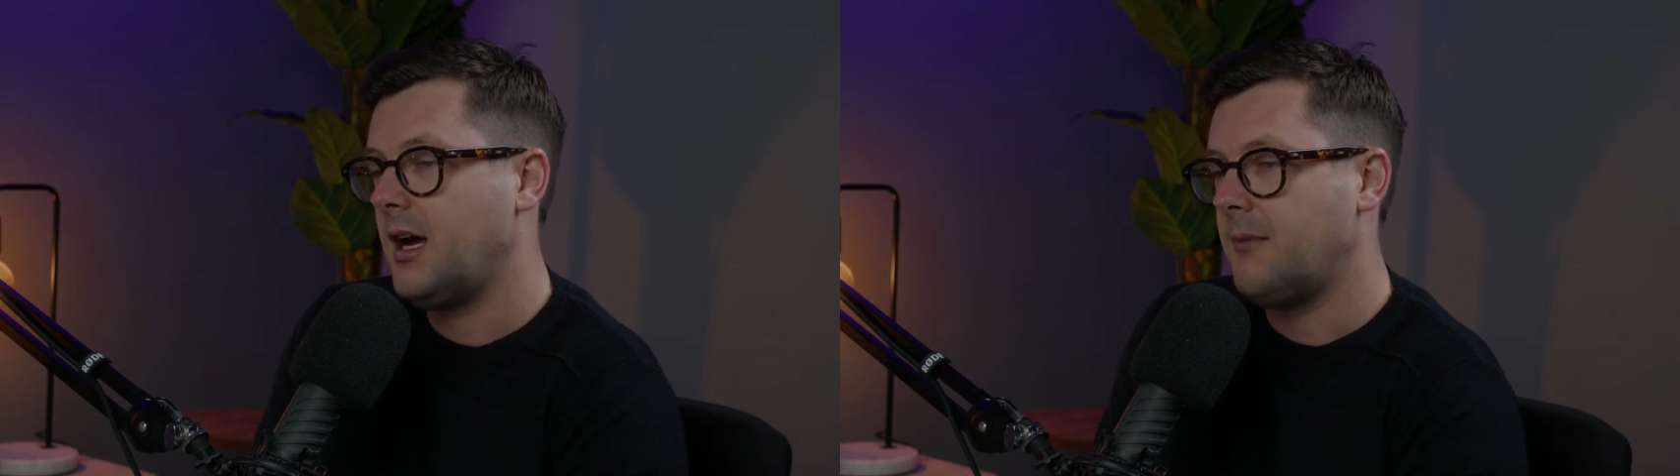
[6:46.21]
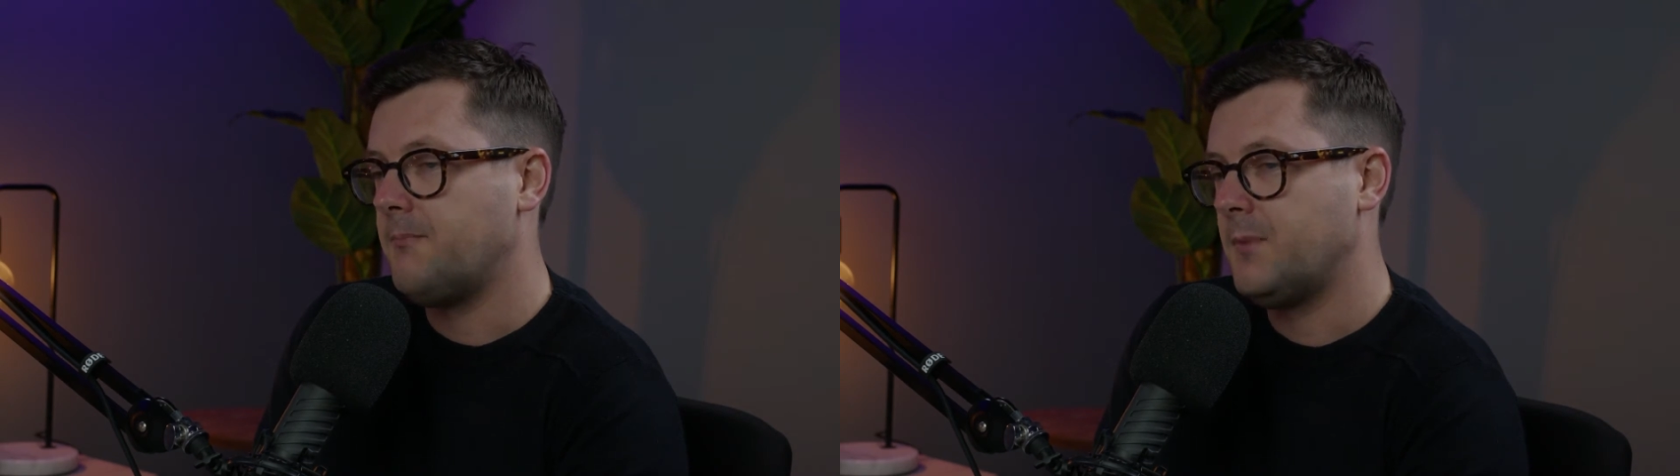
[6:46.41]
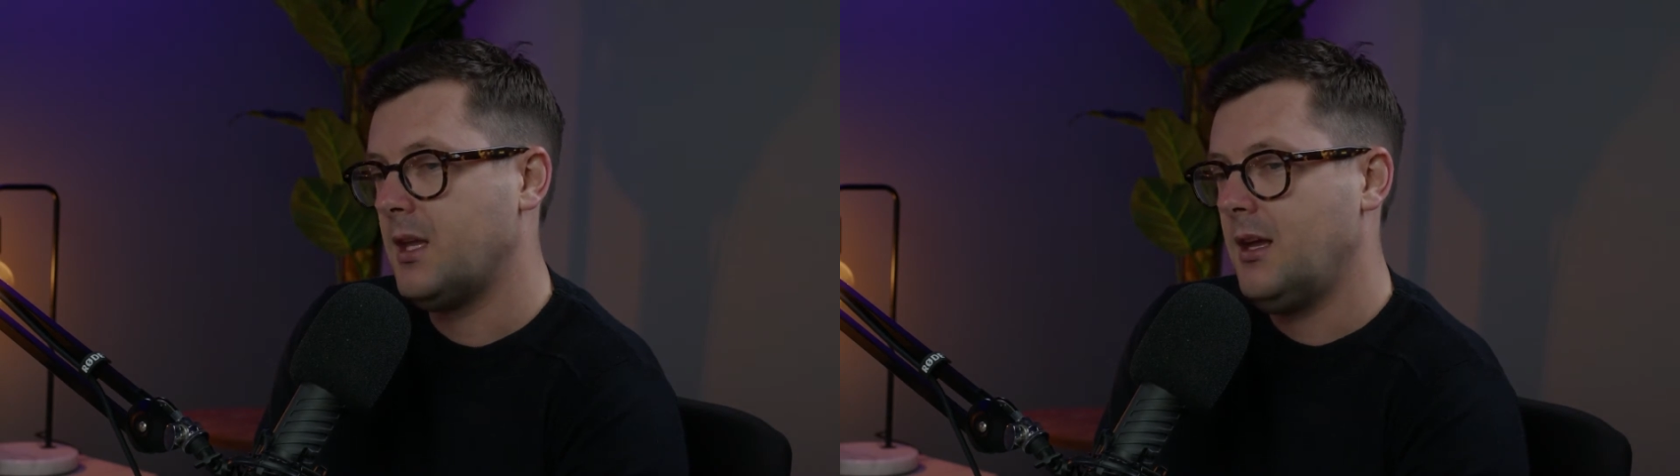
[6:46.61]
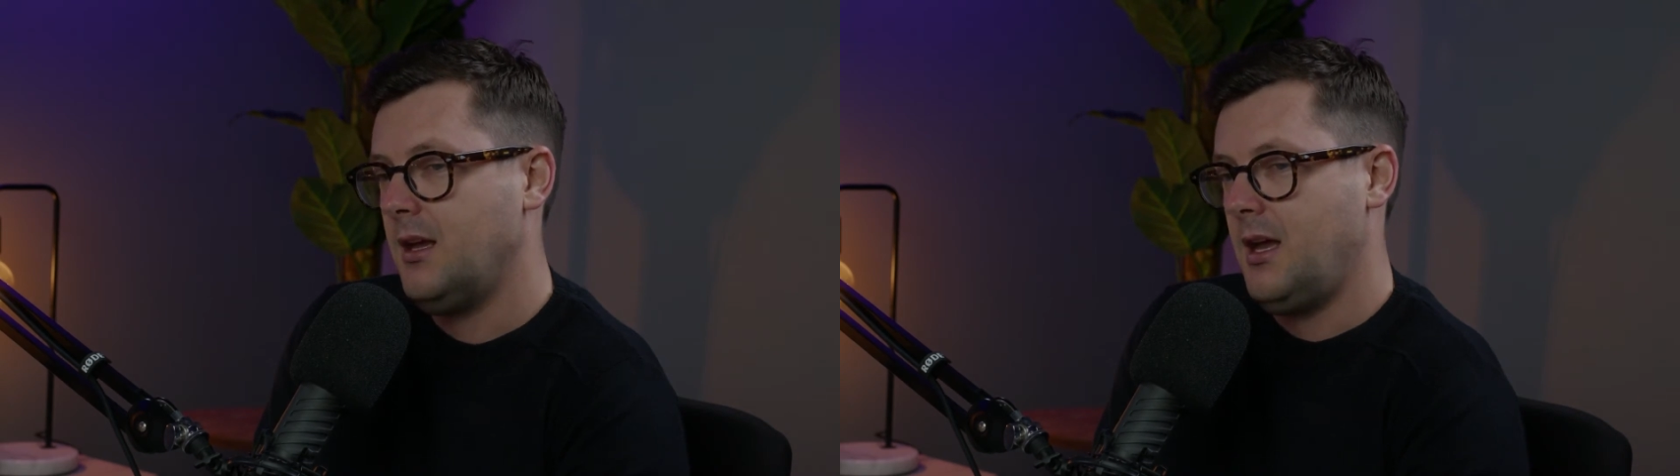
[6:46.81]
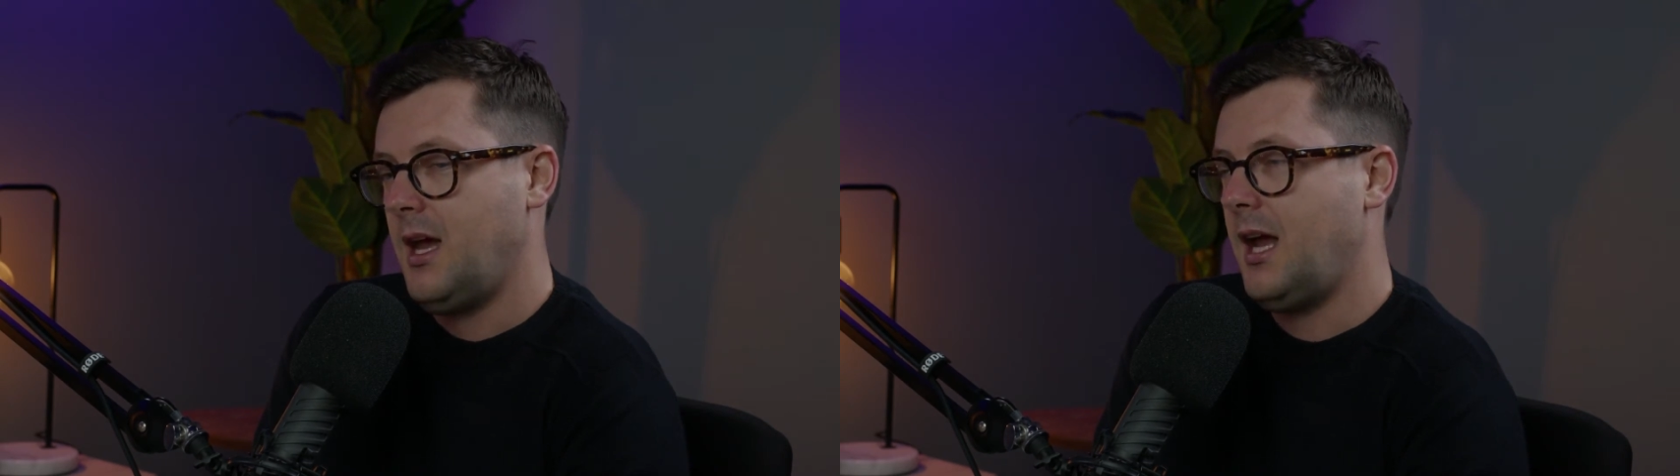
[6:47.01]
Um,
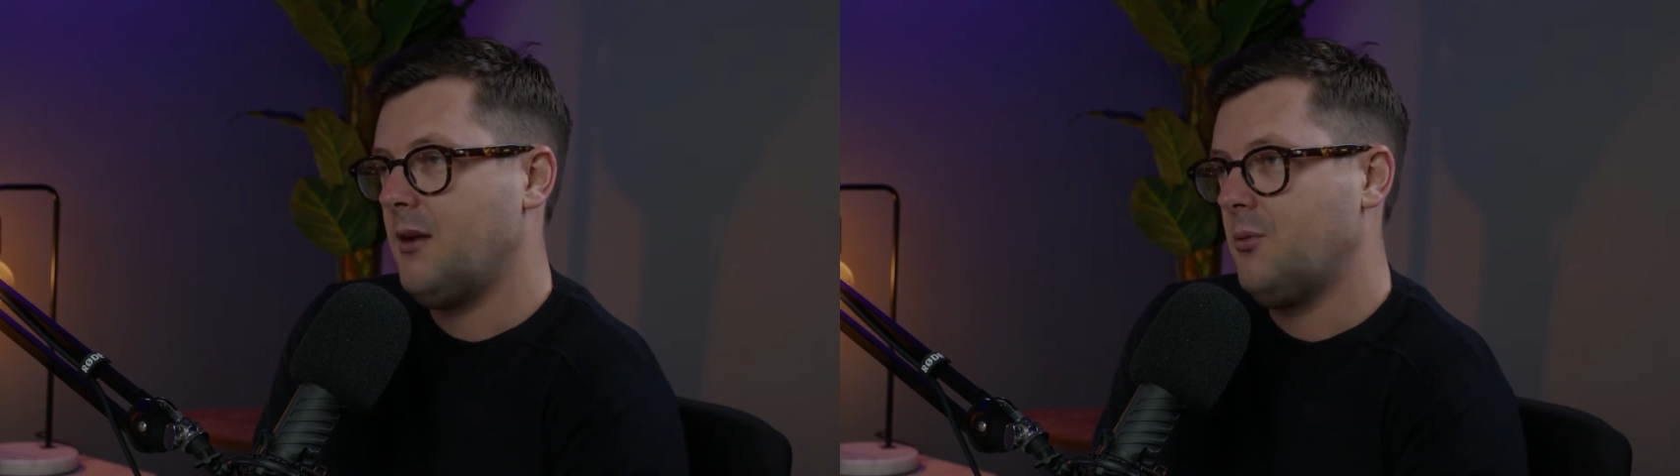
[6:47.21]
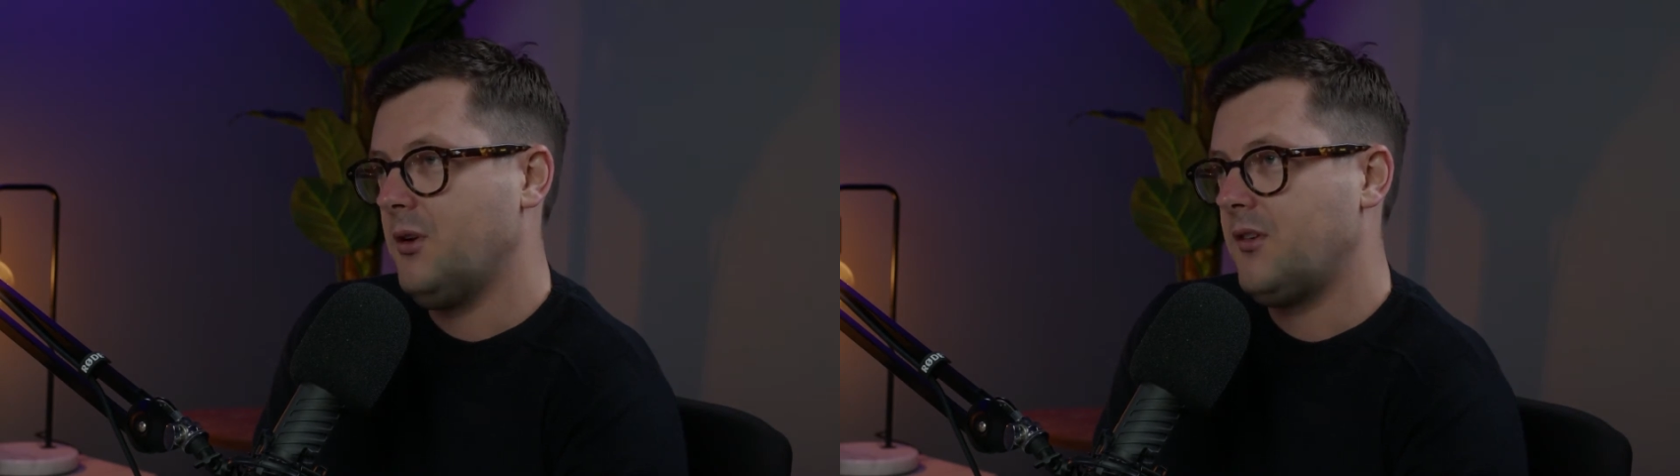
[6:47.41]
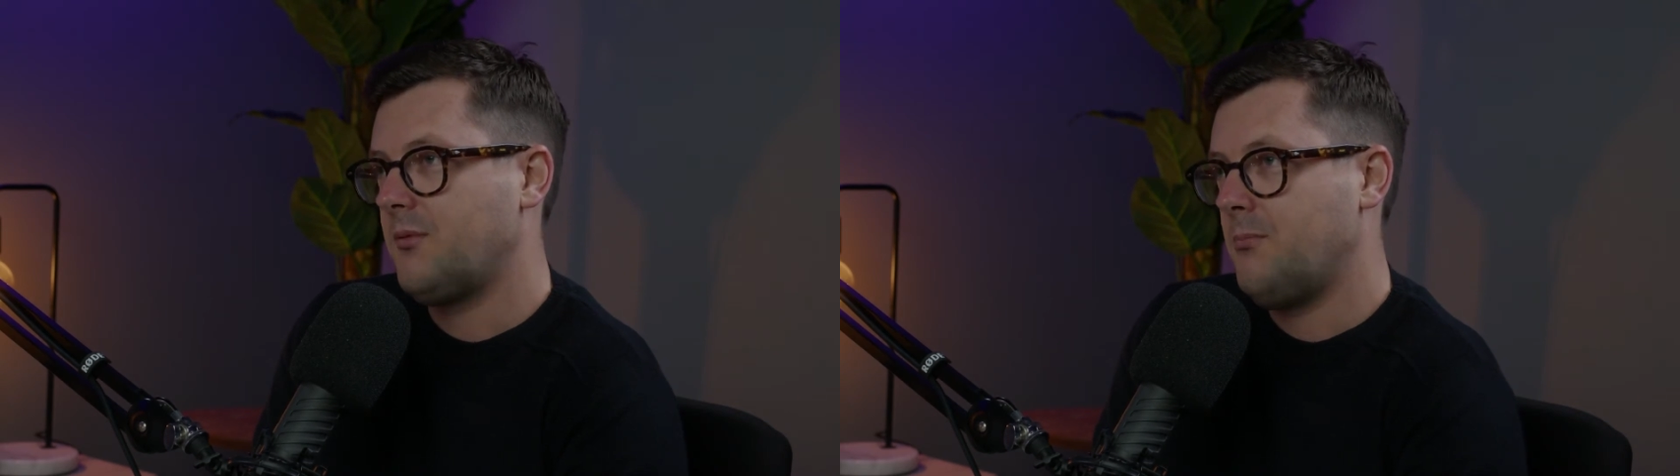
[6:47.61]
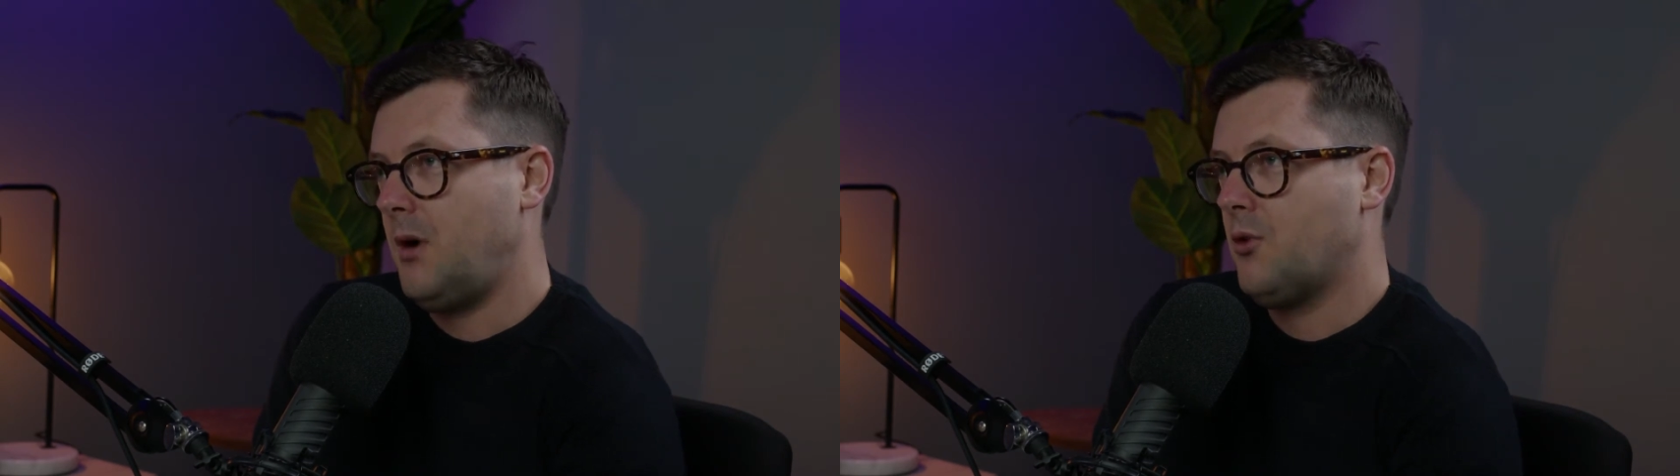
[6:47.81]
and it was